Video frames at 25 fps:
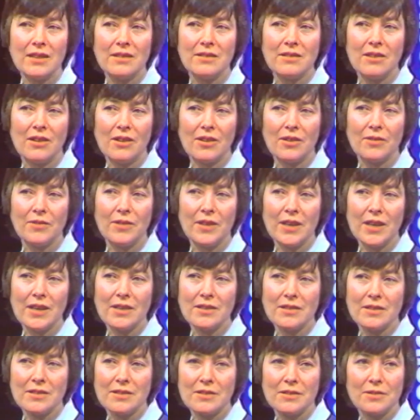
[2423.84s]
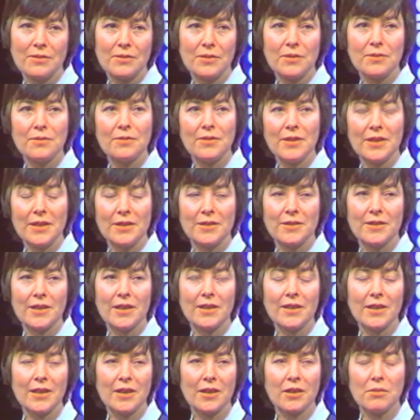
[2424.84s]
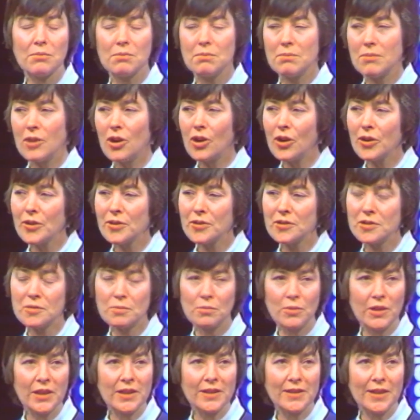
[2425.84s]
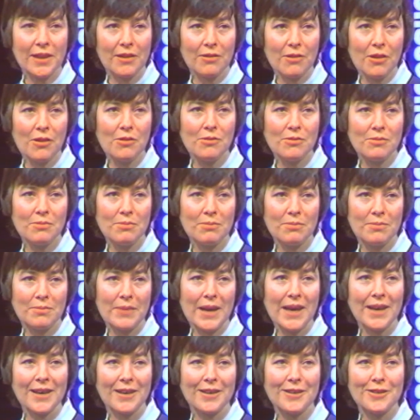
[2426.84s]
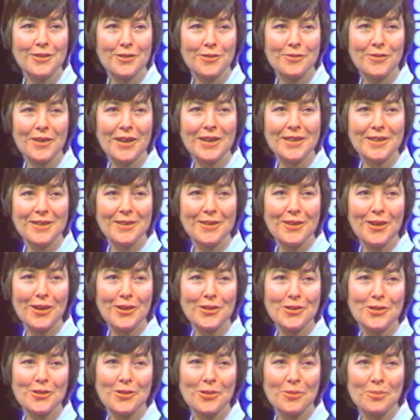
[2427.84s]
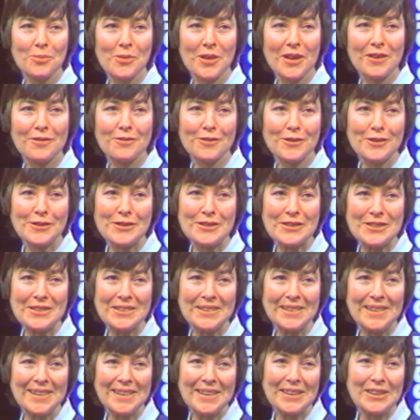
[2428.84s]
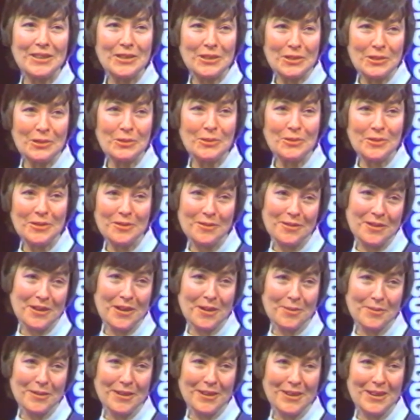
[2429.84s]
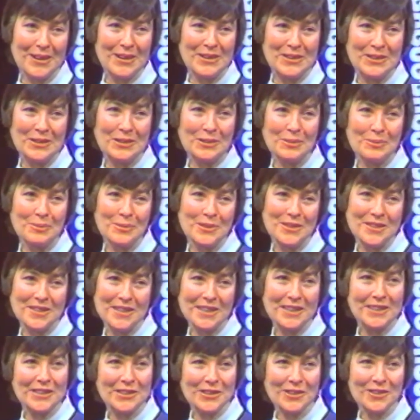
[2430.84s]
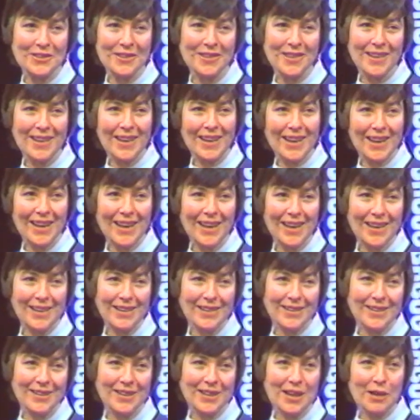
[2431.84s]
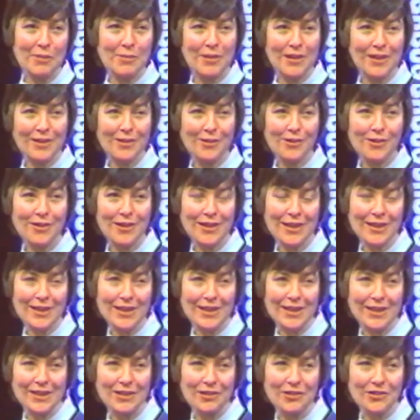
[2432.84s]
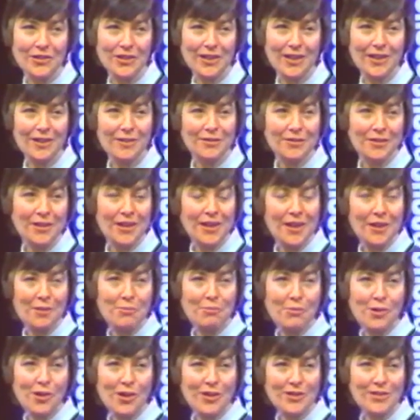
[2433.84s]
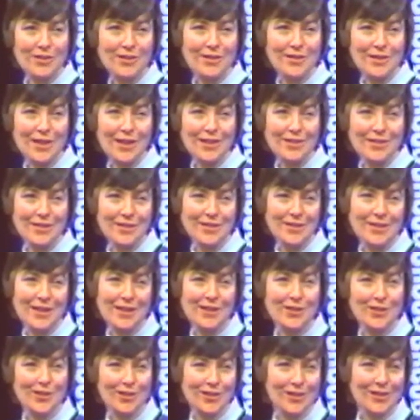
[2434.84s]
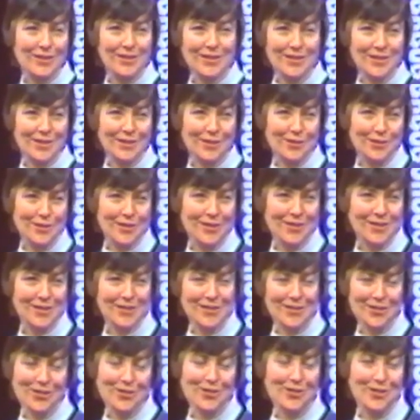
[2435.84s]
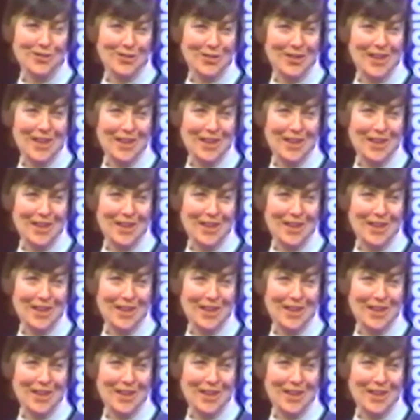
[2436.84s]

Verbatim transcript: is not of the essence of the field. I think authors bring their own baggage of ideological preference to the phenomenological procedure and dub it accordingly. You can have Marxist existentialists and Christian, Christian